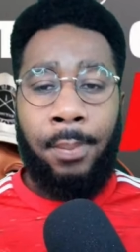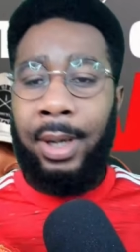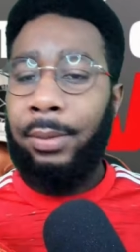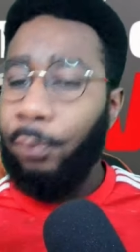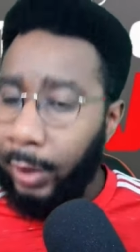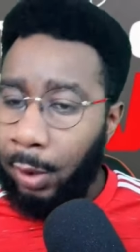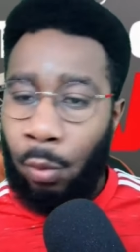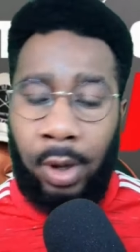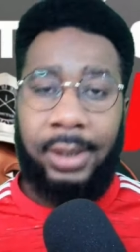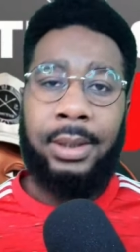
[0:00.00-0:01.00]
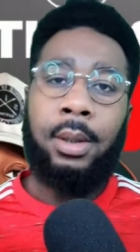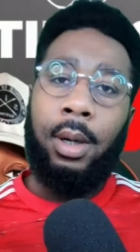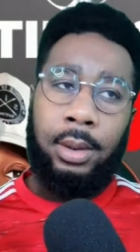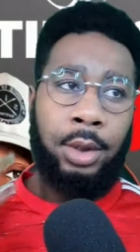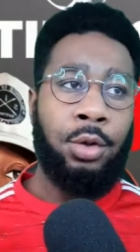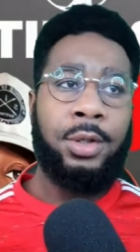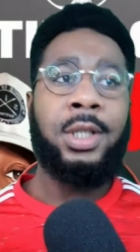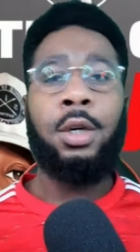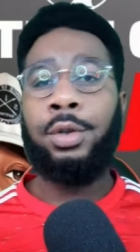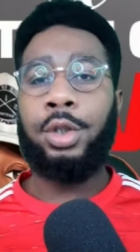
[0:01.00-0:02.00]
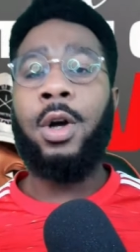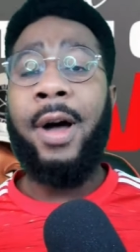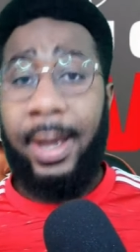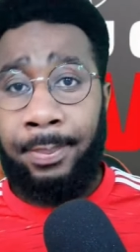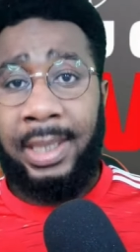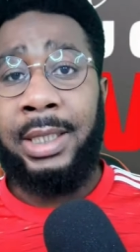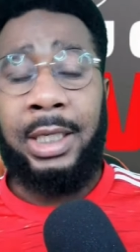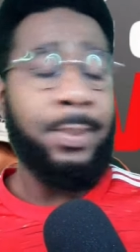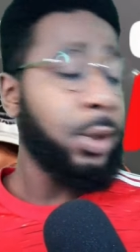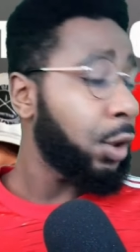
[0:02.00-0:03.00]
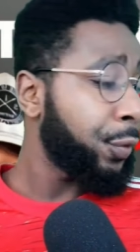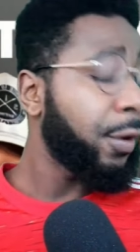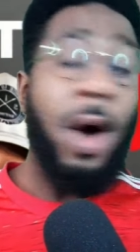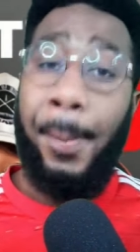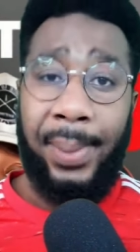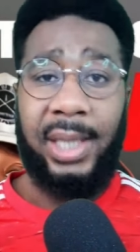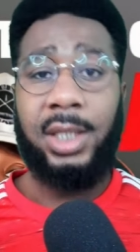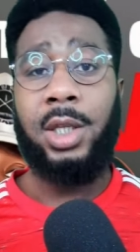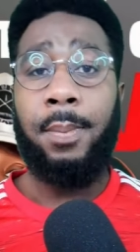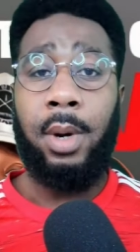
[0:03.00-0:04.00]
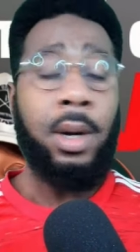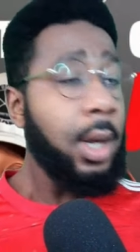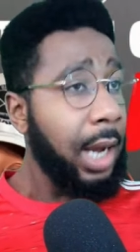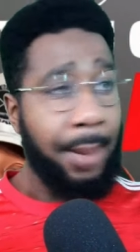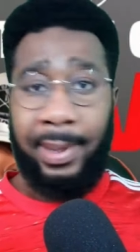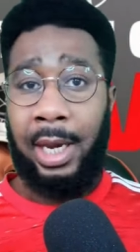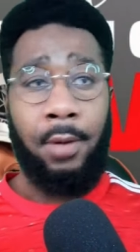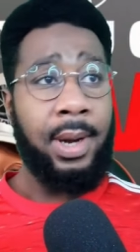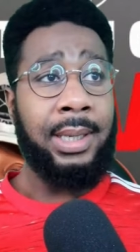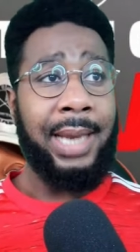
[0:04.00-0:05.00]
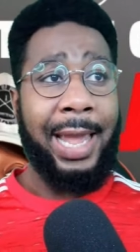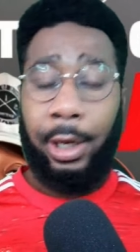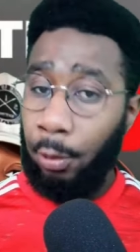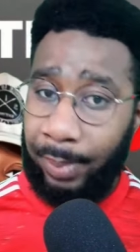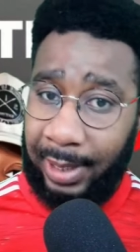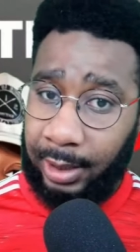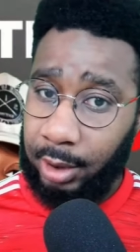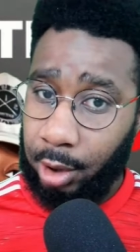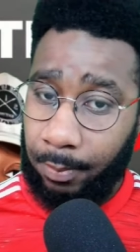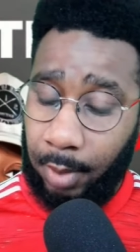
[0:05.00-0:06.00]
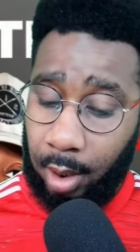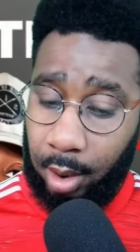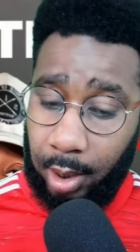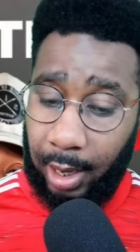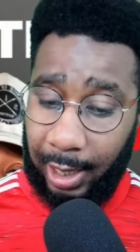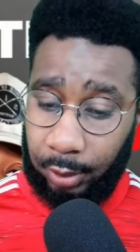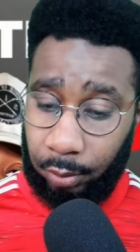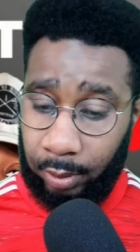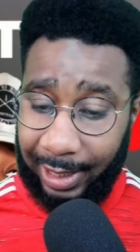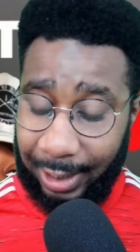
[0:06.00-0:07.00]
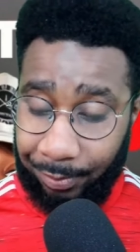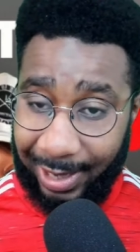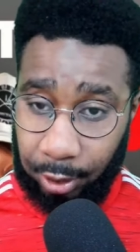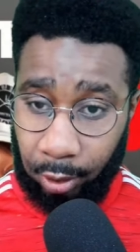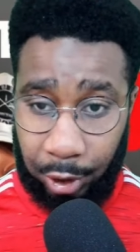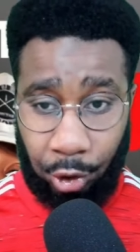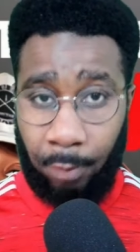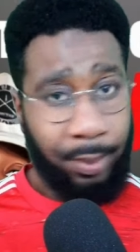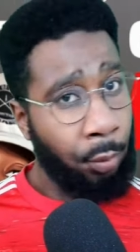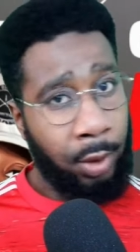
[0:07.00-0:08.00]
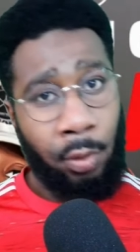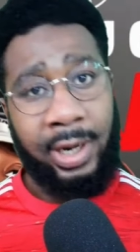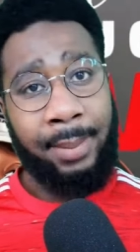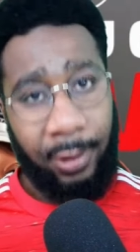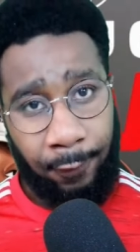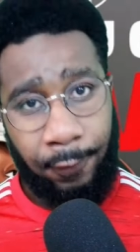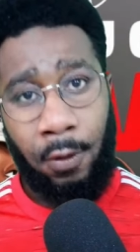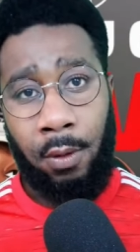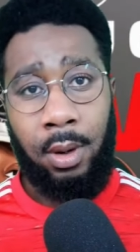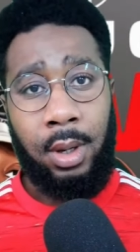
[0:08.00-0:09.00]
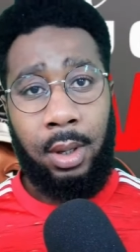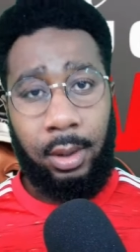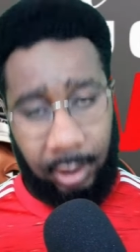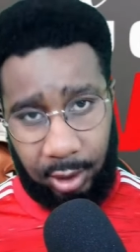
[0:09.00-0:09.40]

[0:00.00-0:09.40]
but we want the new C E O to start immediately because we've got a big summer. I'm hearing that it could be in the summer as well that he might start his job, but we want him before the